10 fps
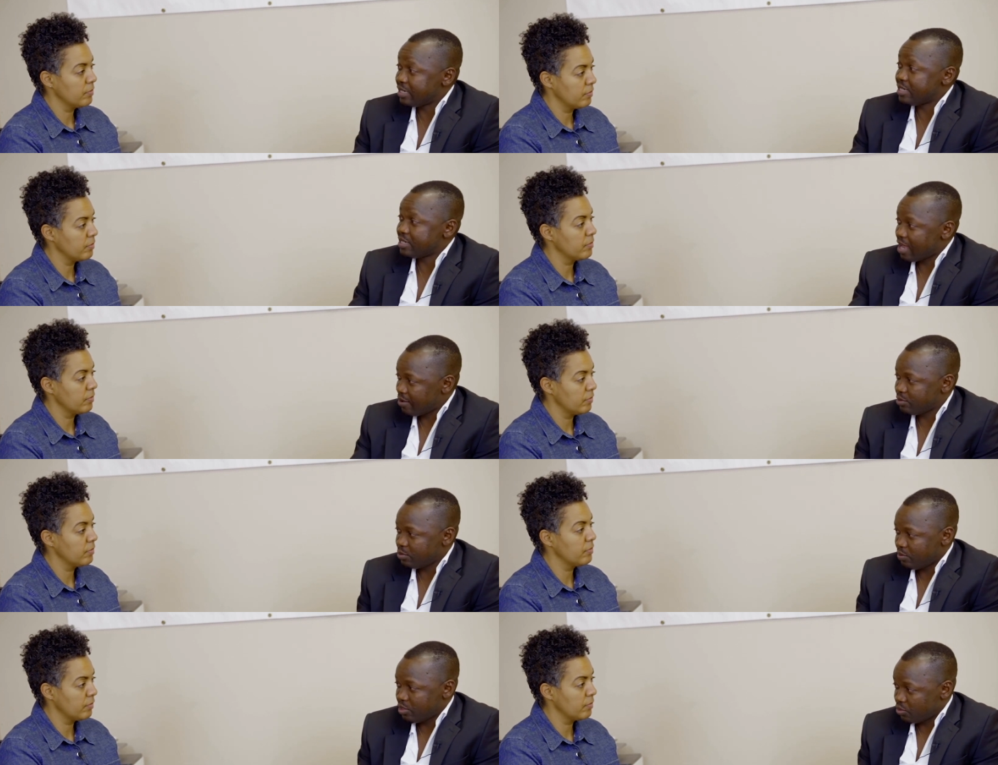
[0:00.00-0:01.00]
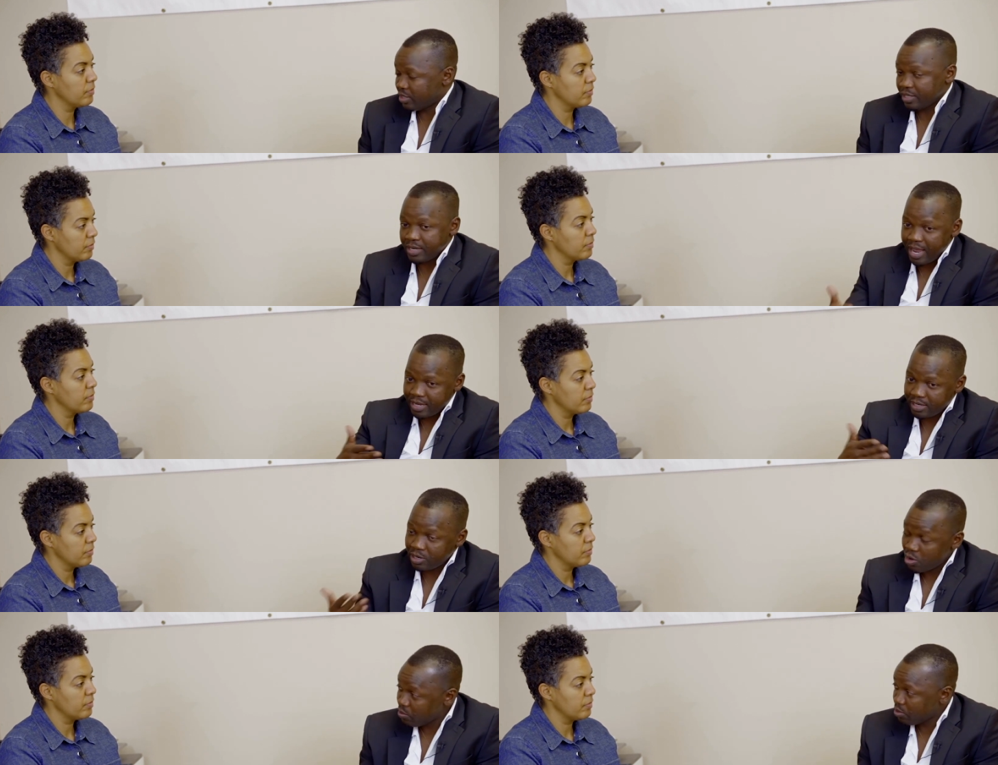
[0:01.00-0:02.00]
Speaker 1: and deserves to be treated as a
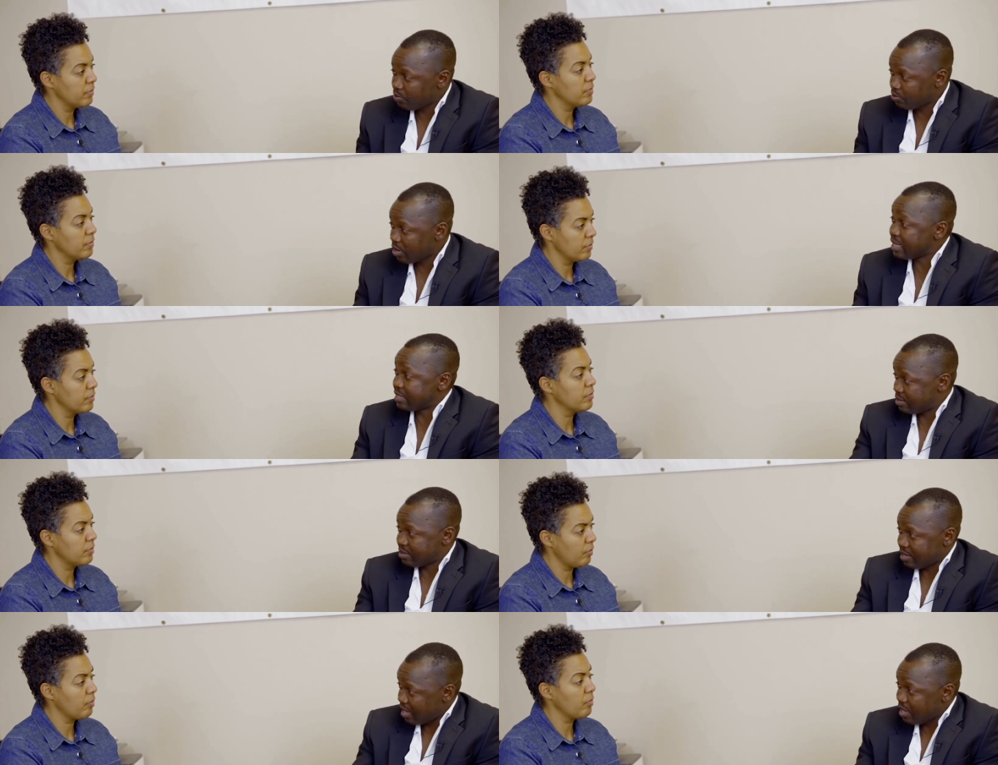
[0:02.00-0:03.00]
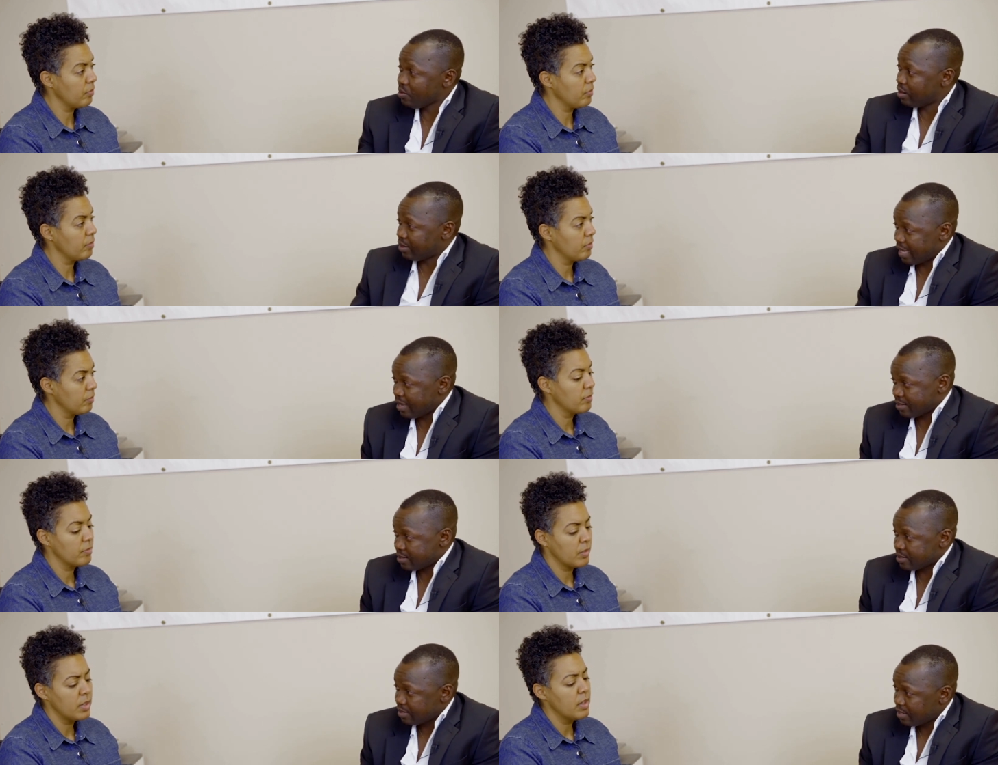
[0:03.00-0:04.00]
normal as anyone else.
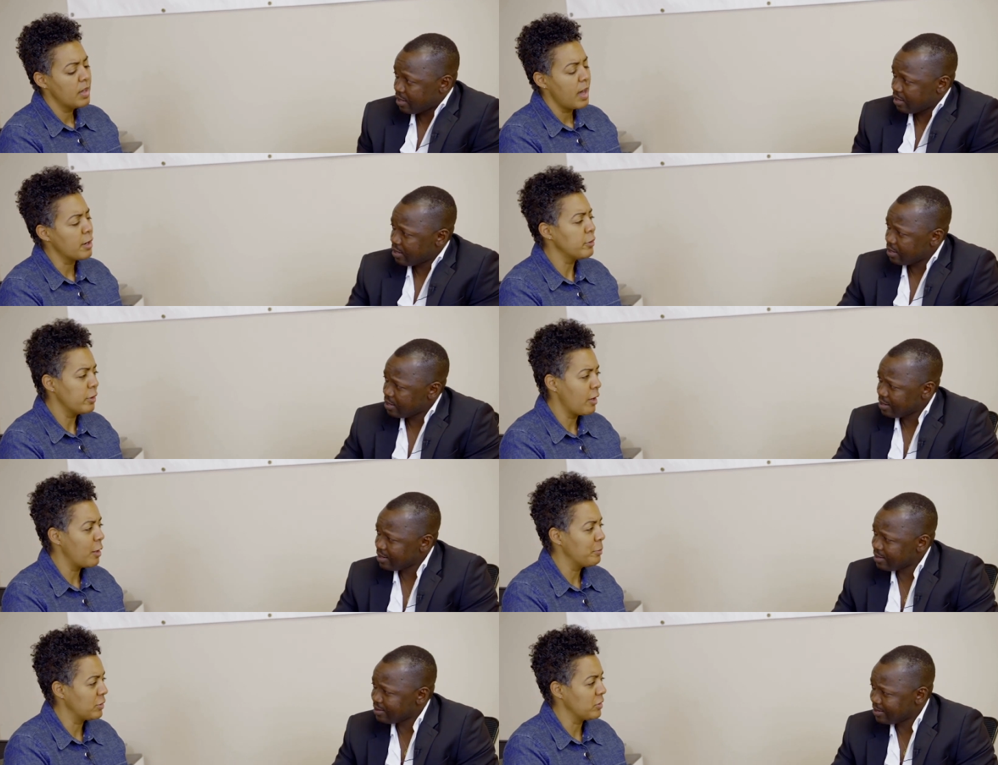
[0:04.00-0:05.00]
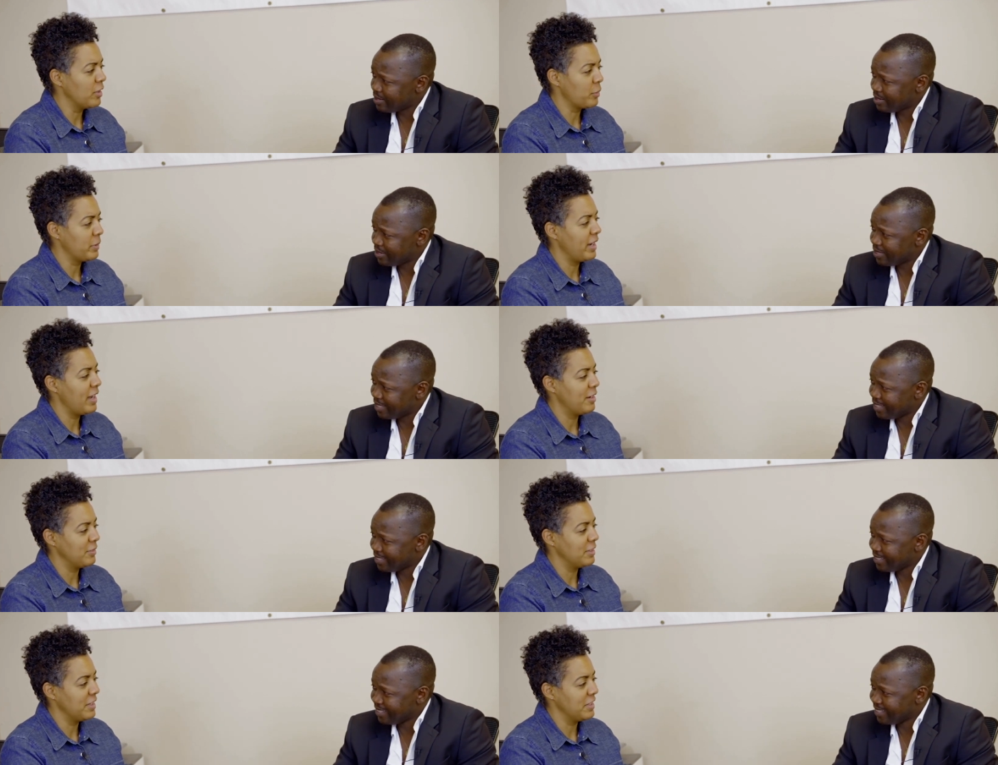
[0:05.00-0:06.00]
I don't know how much luck we'd have
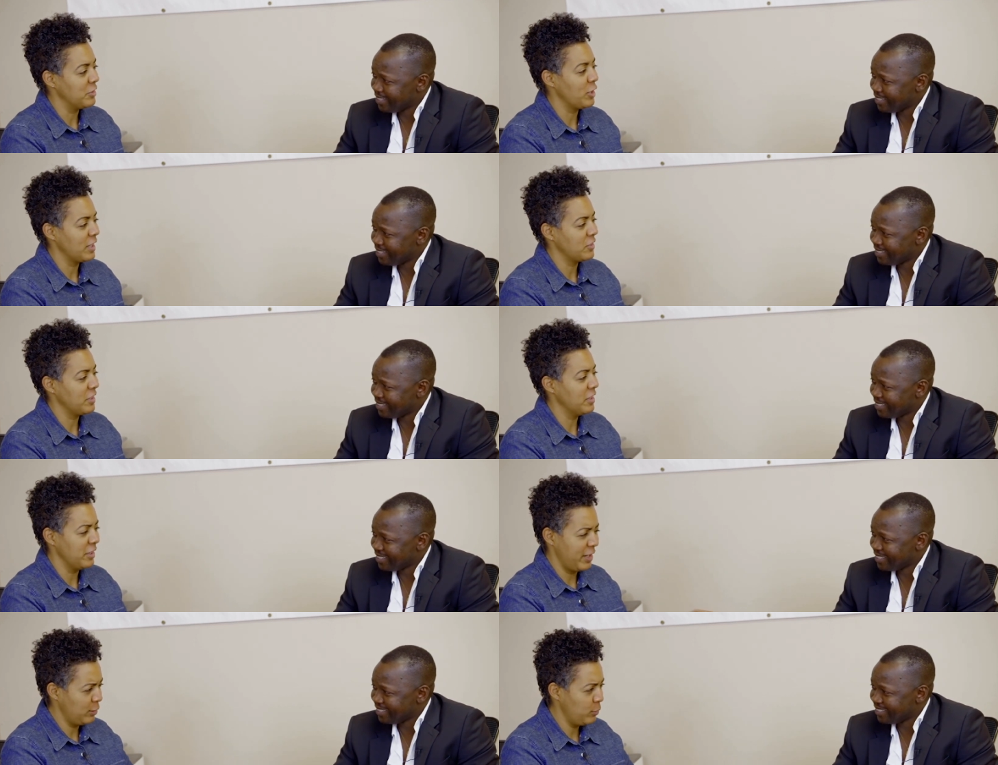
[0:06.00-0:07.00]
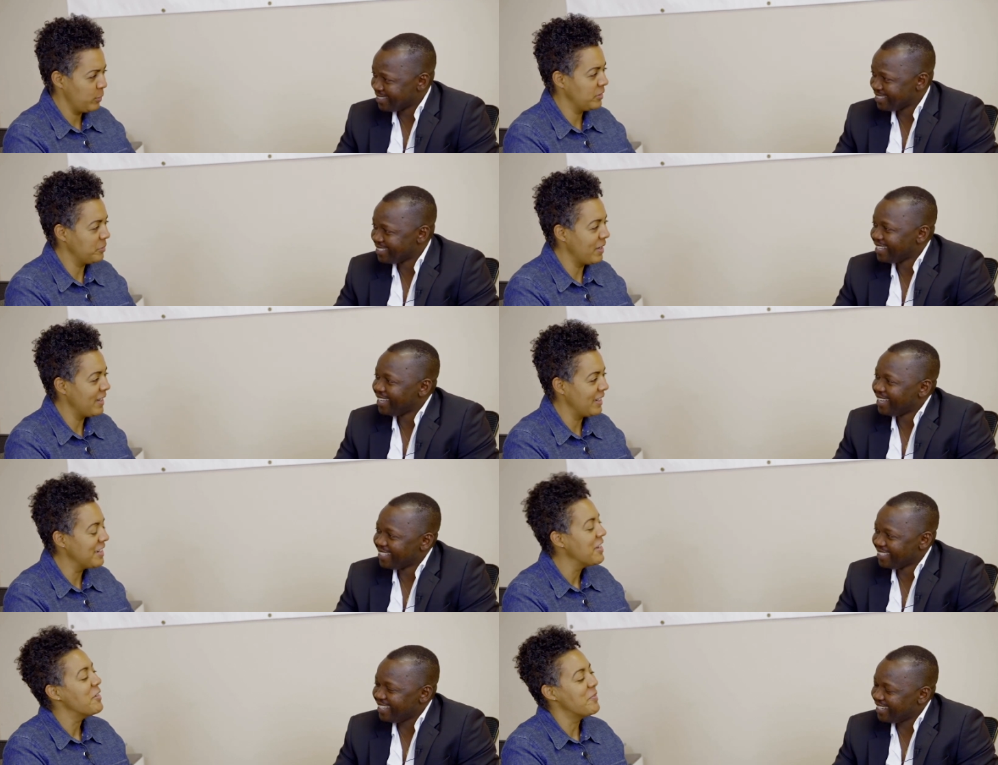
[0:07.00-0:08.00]
Speaker 2: in, in changing the landlord's mind,
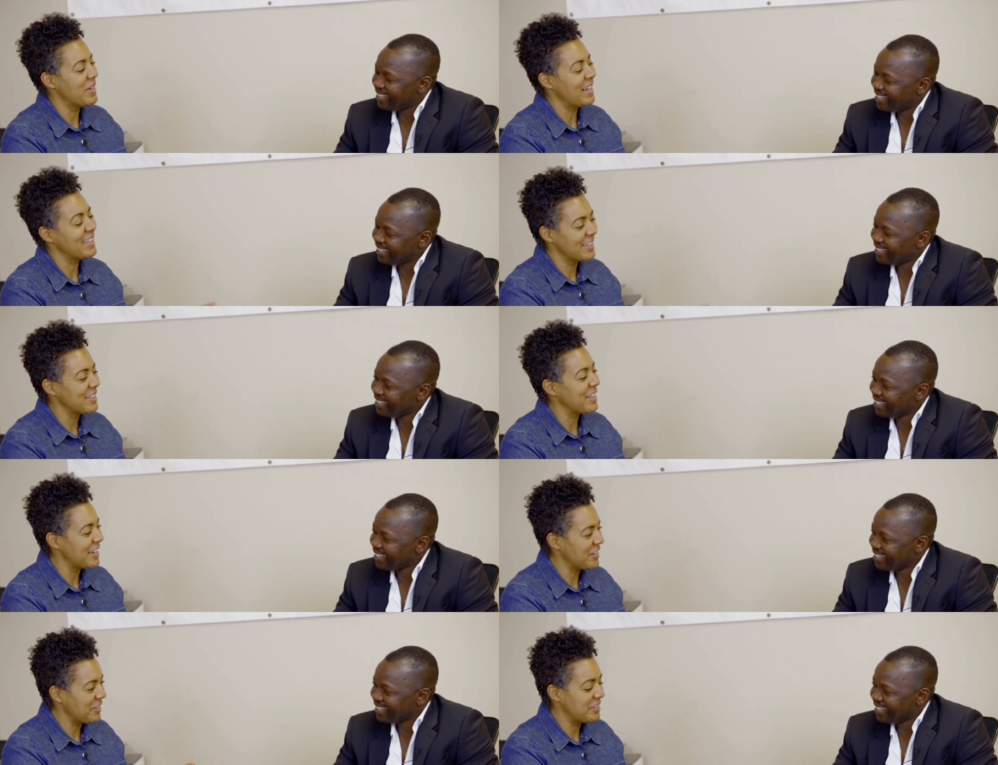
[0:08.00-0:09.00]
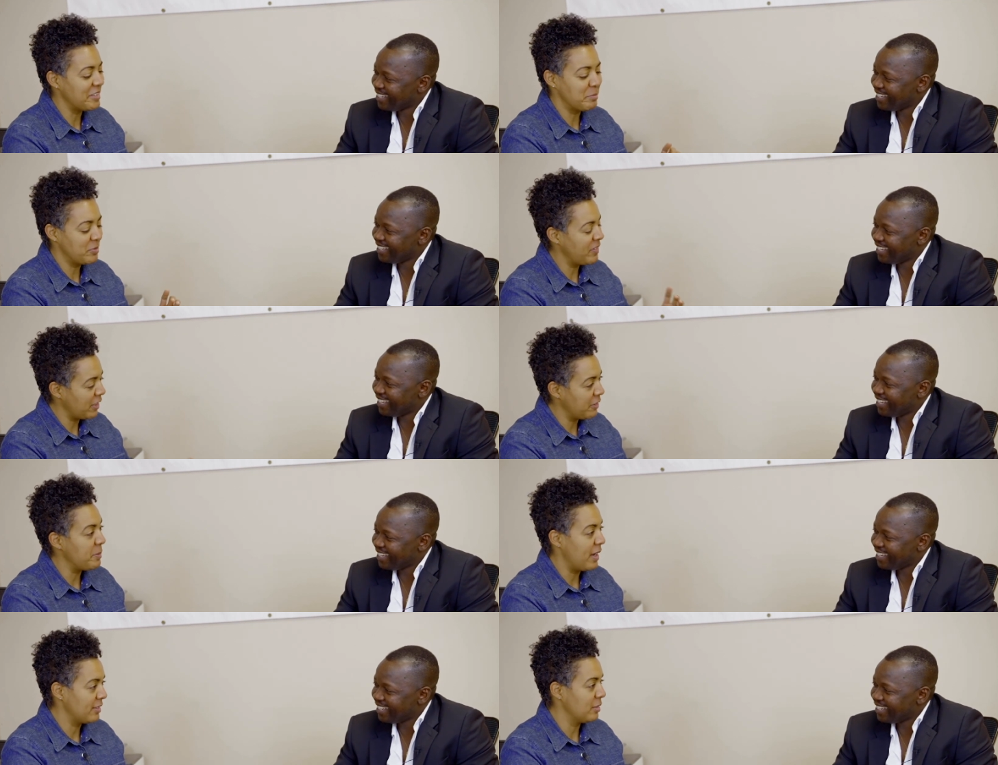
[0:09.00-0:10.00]
yeah. but I think that
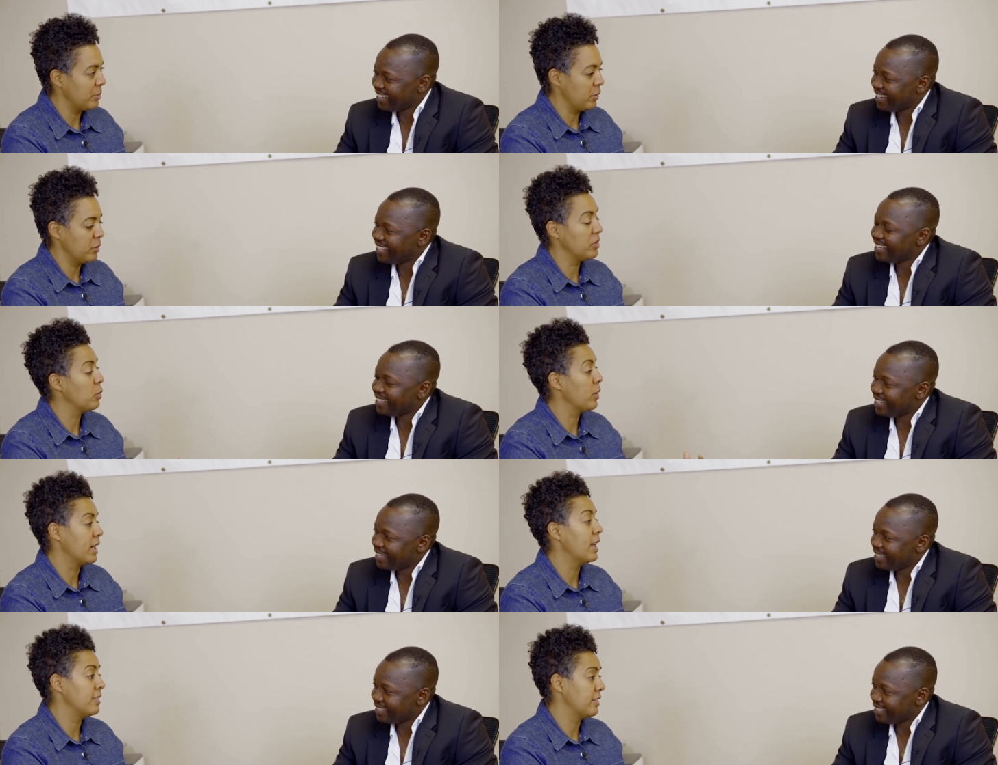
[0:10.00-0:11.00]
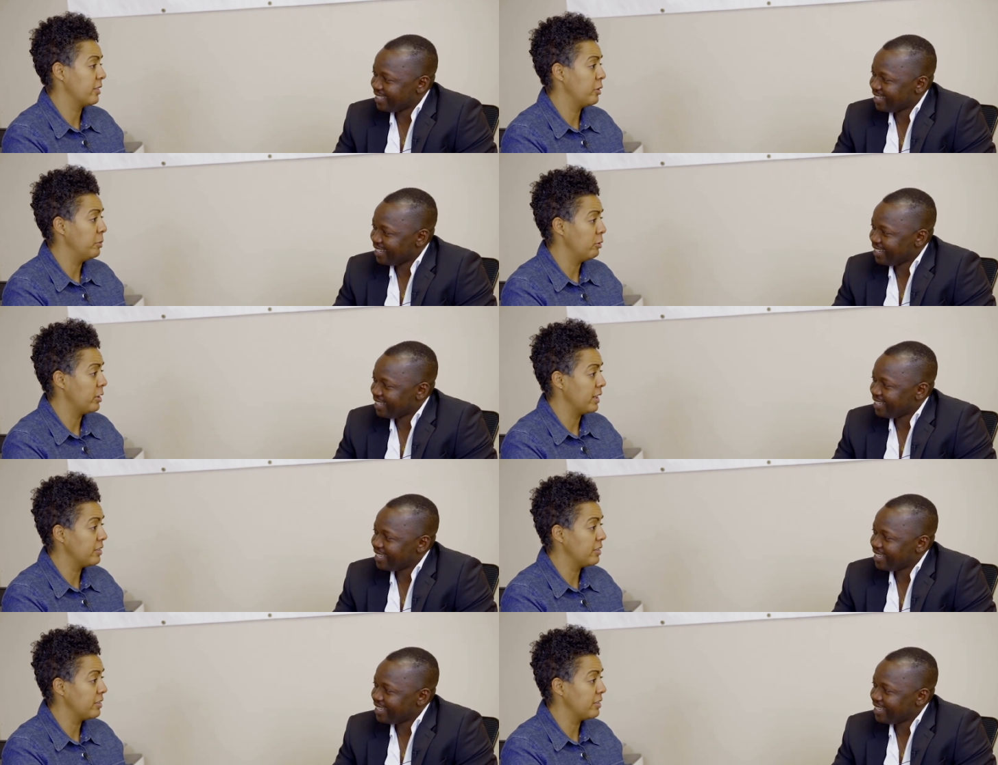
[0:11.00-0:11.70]
very possible to organize as a community.